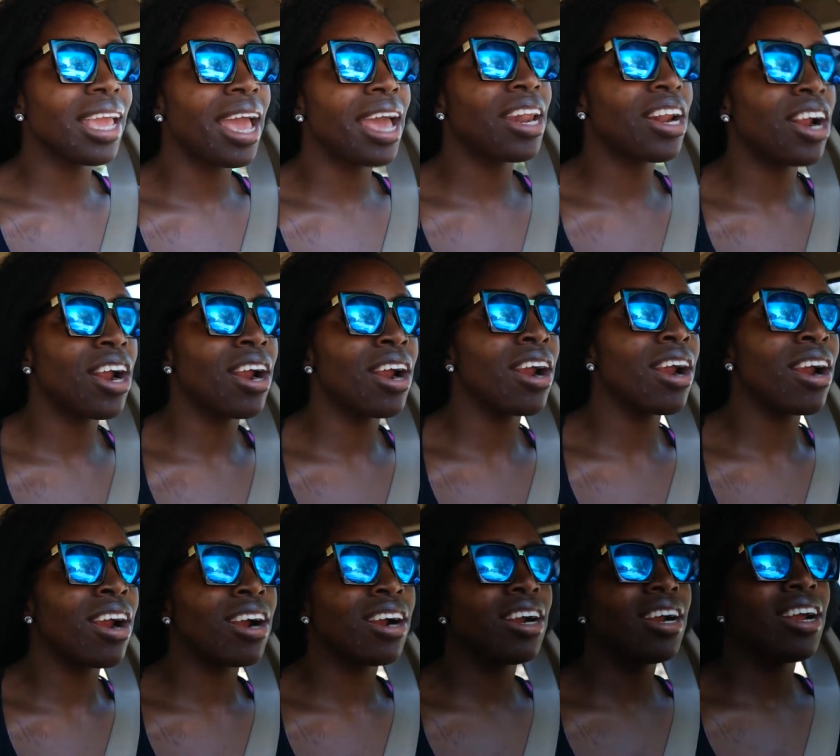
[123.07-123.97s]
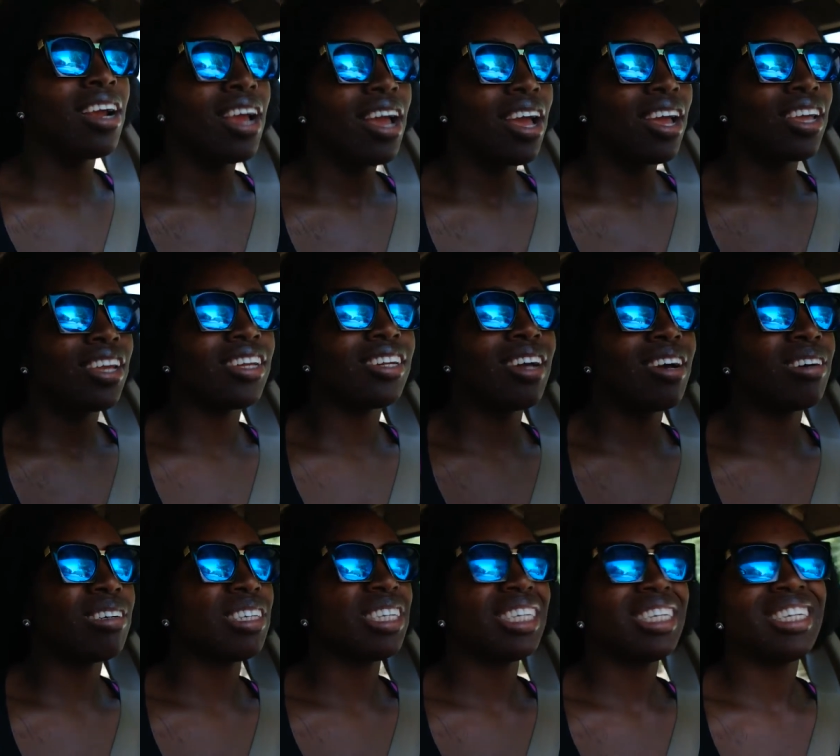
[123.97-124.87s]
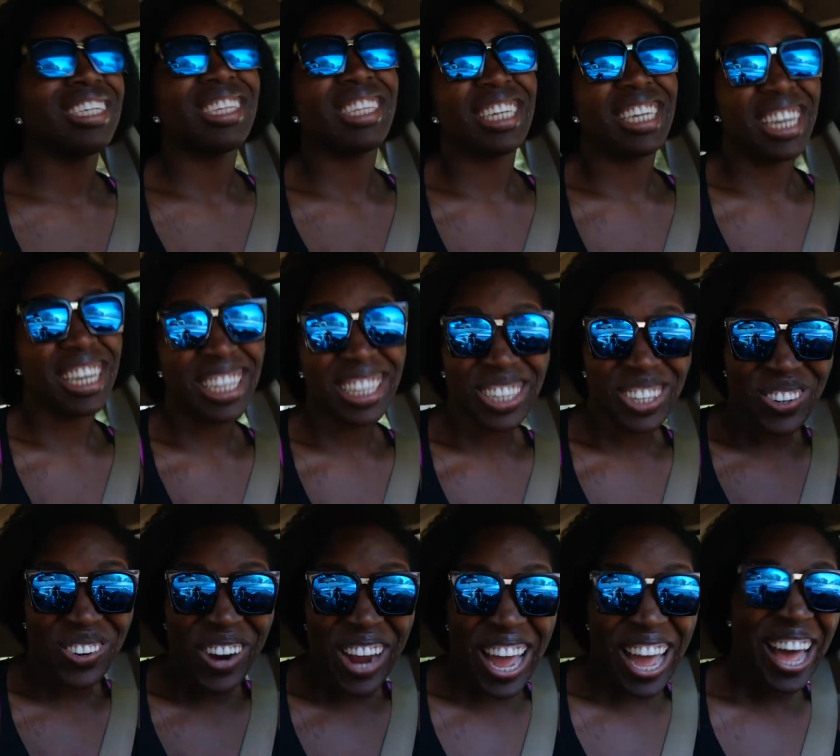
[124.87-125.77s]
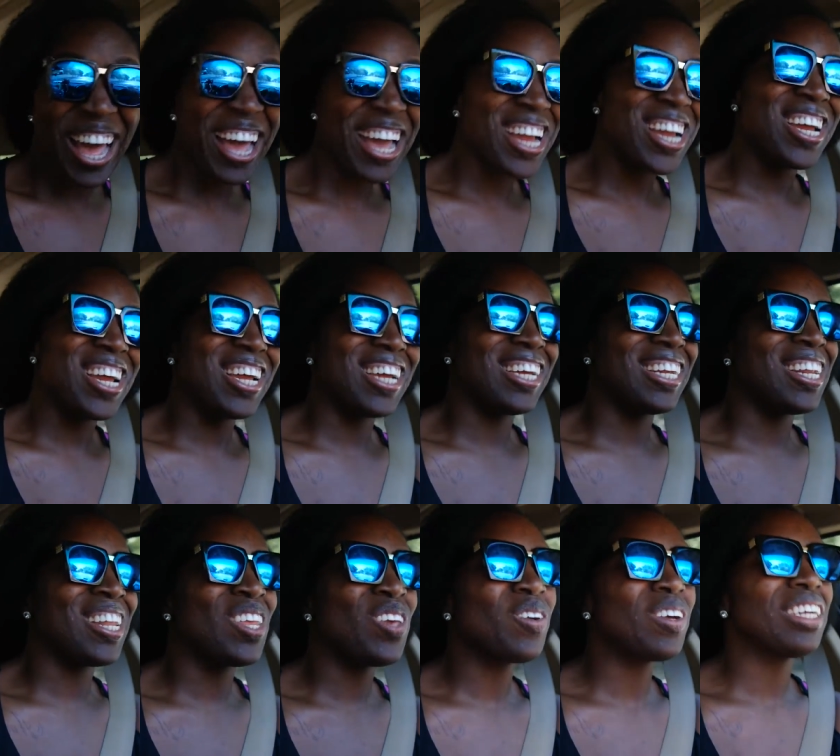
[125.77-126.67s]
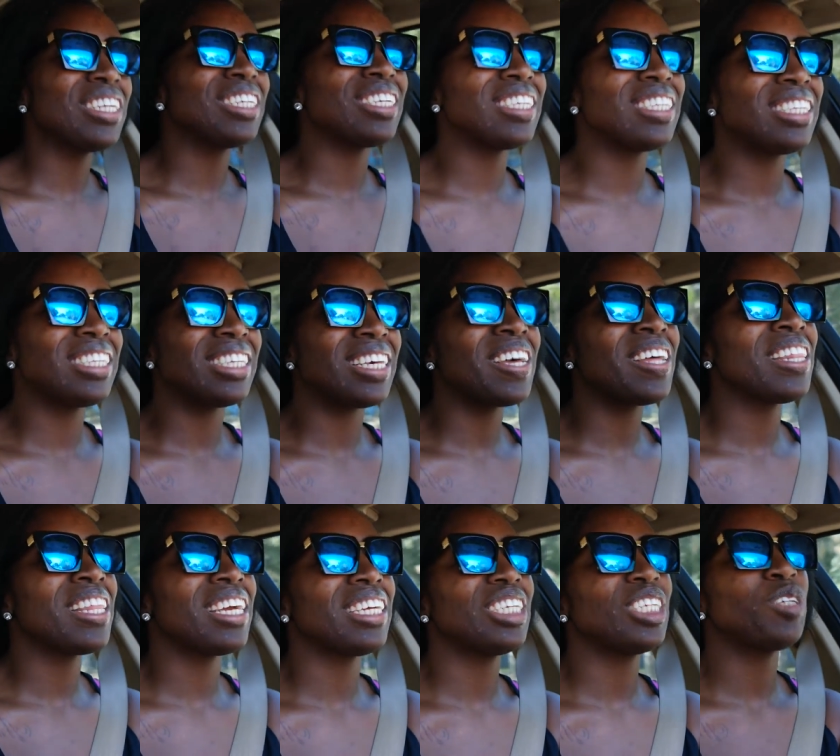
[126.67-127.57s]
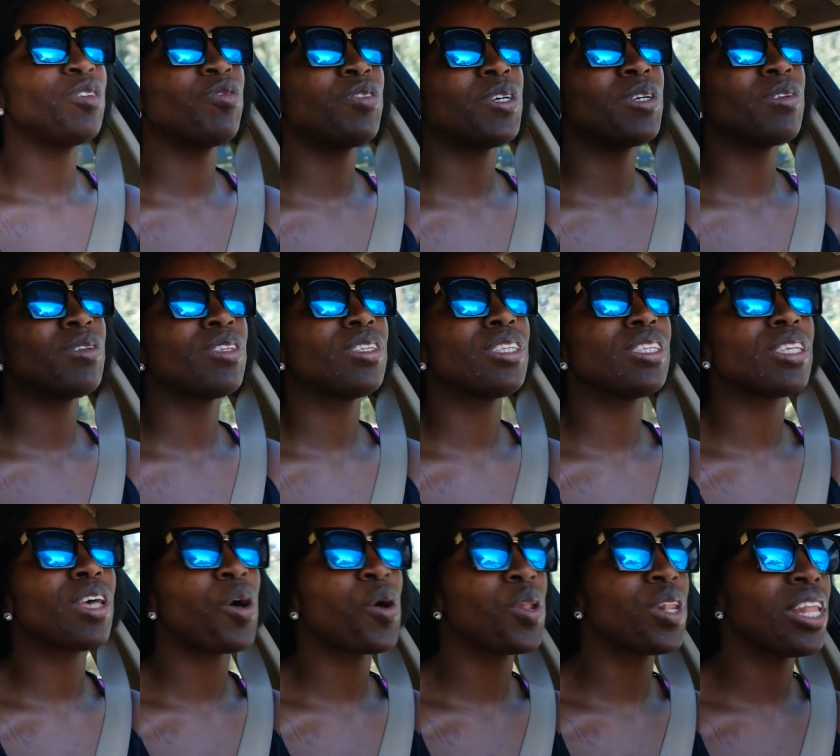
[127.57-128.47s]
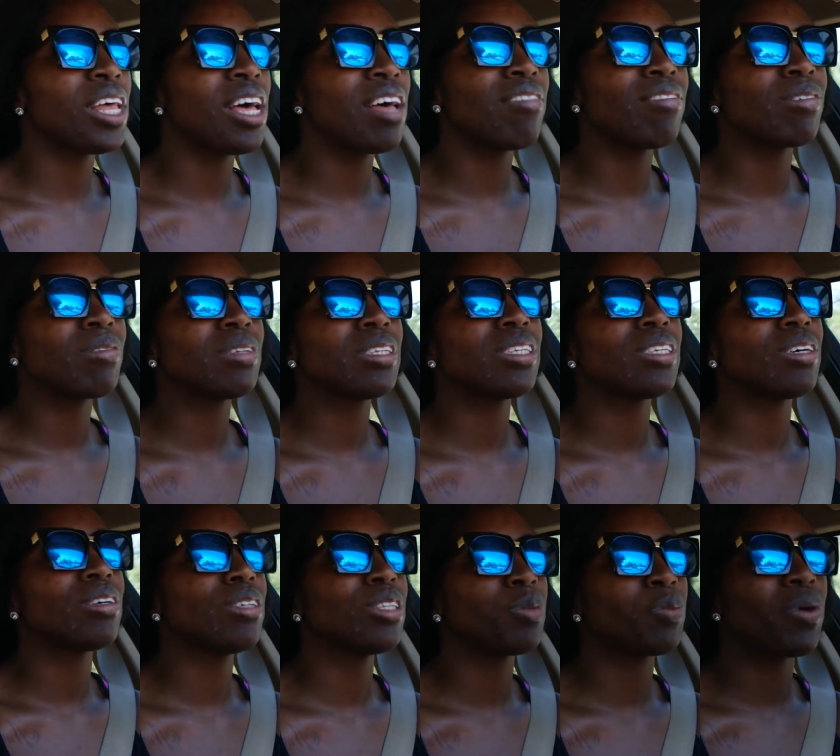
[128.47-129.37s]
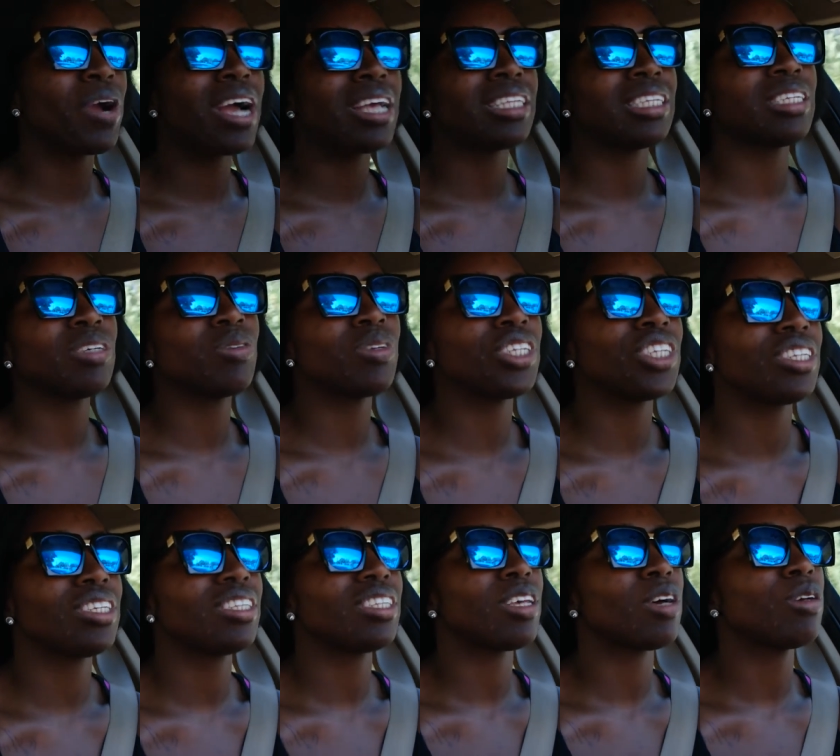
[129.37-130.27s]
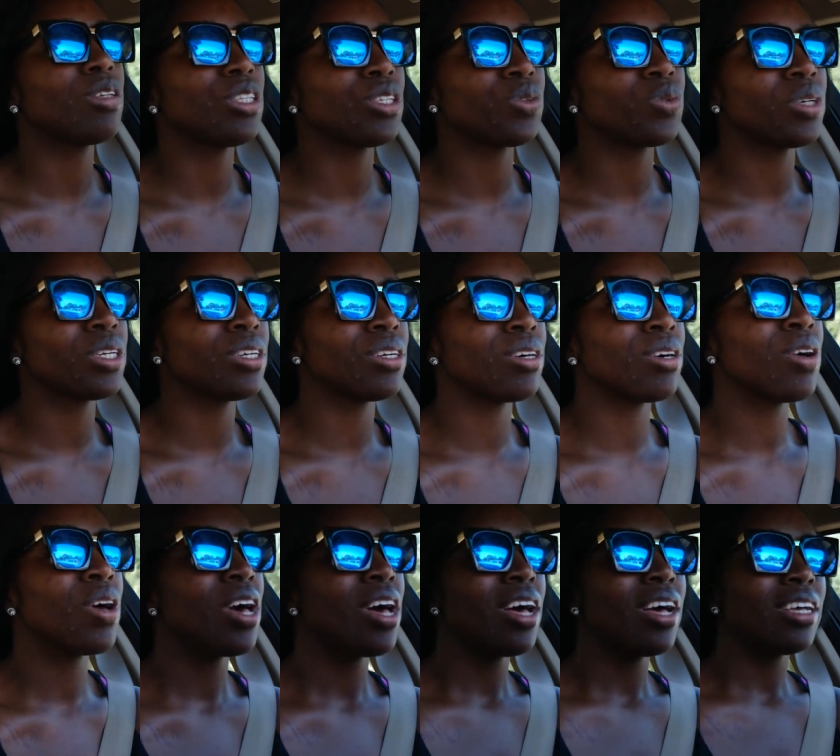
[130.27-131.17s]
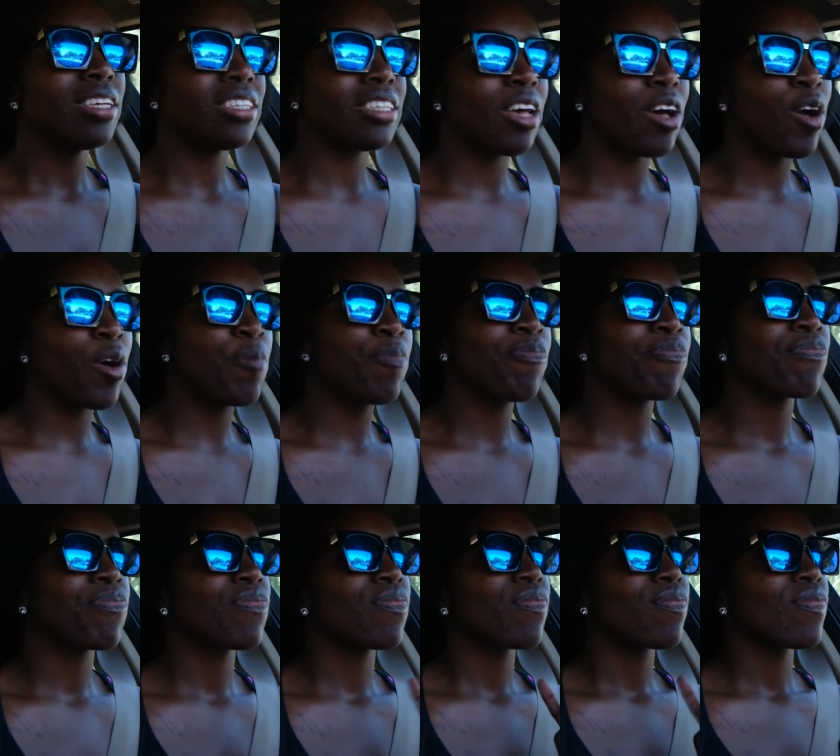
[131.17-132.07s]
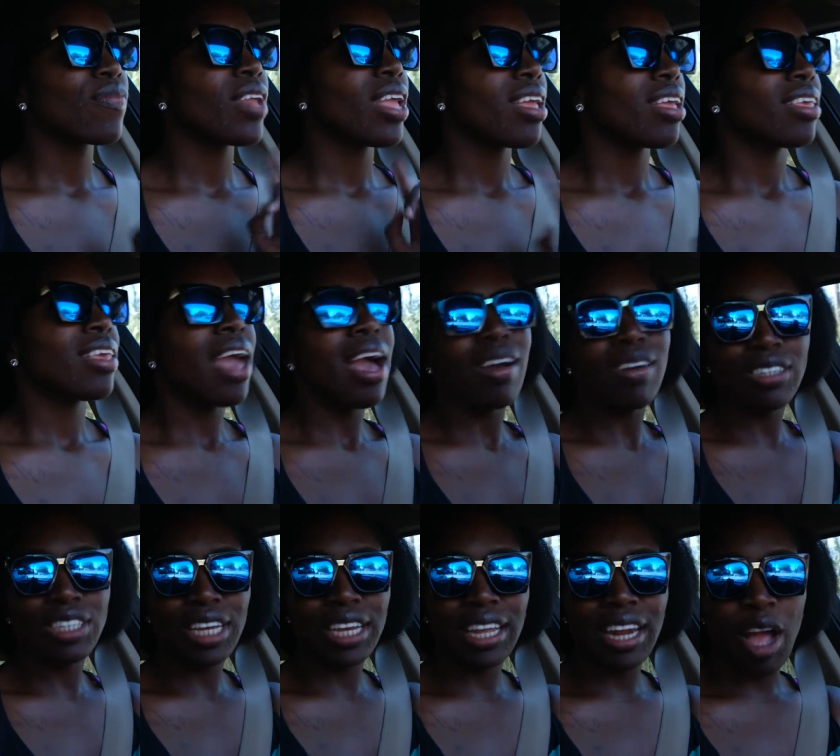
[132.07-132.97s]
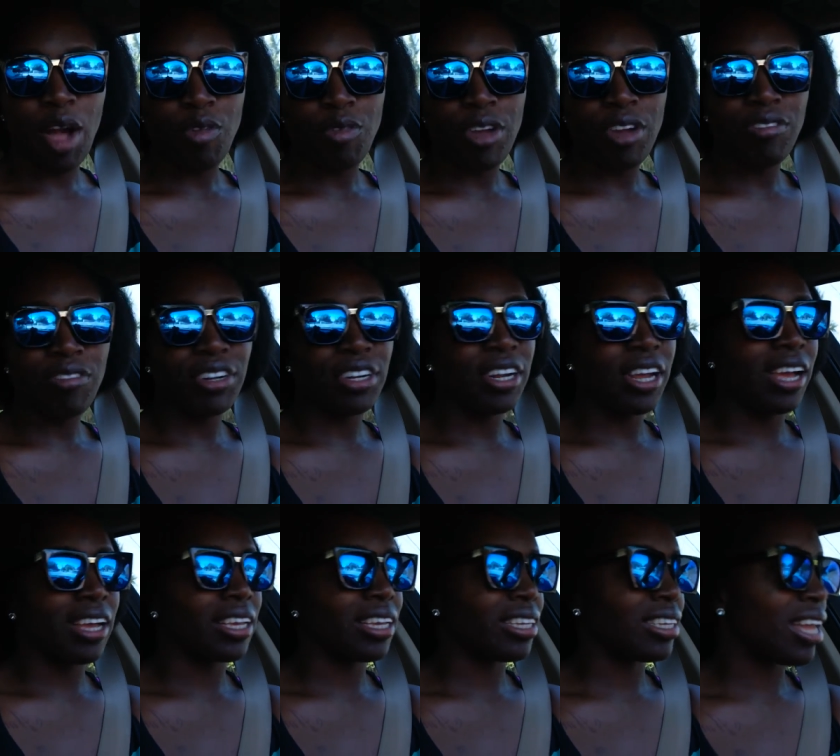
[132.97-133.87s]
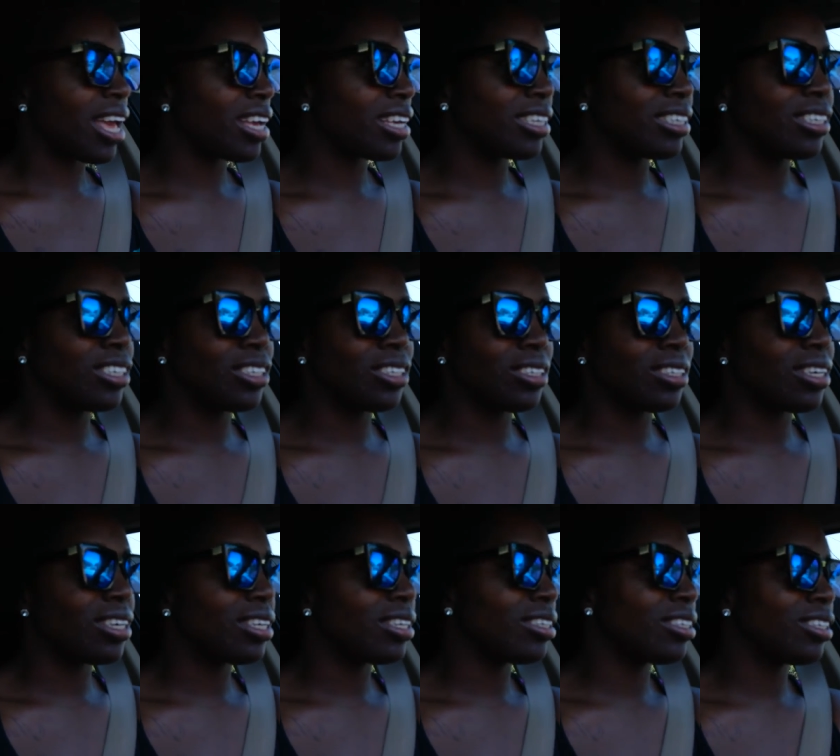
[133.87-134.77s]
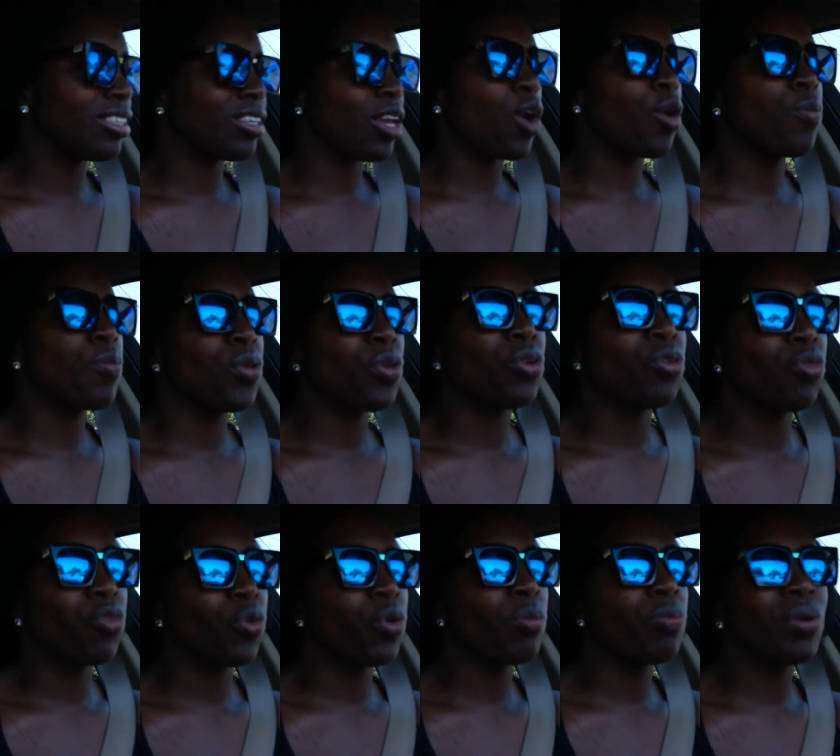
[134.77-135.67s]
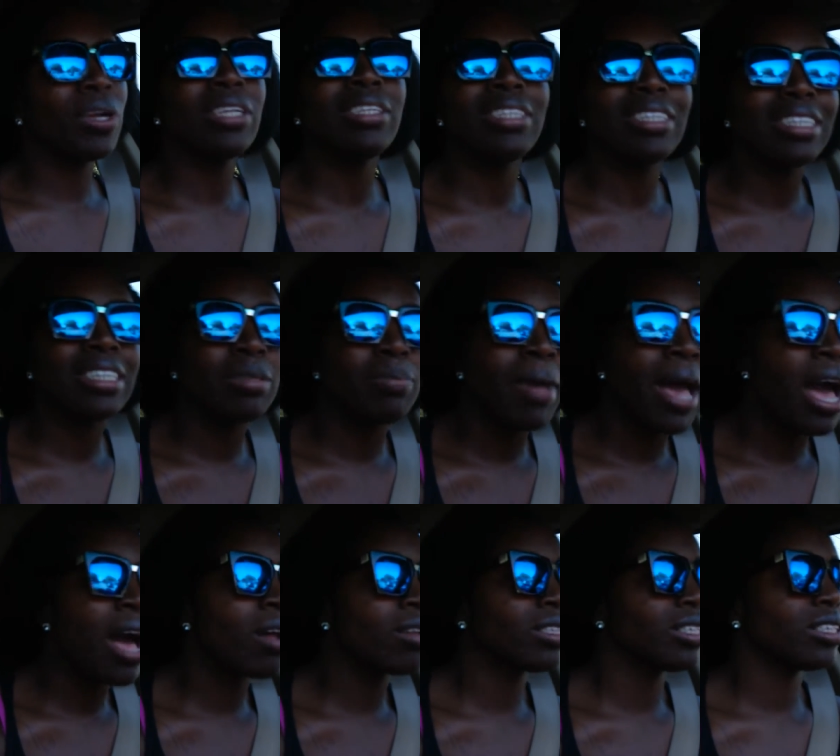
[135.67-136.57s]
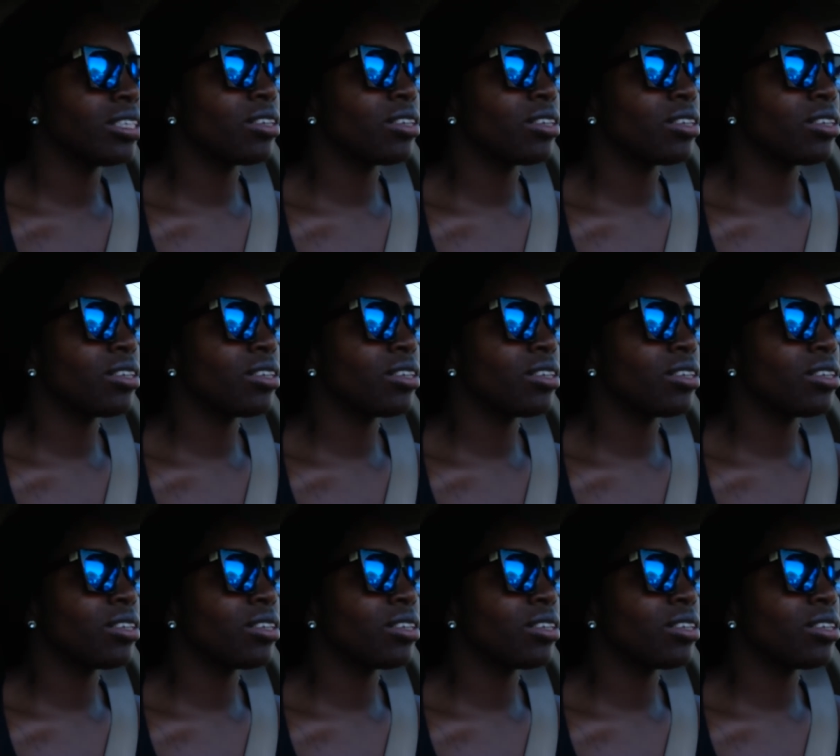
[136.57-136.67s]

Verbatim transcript: at her, you know, she did the ugly cry, and you can just tell that she felt so loved and so surprised, and it was just so surreal. So, y'all go check it out, Forever Duncan. Like, it's it's so beautiful. It brings a smile to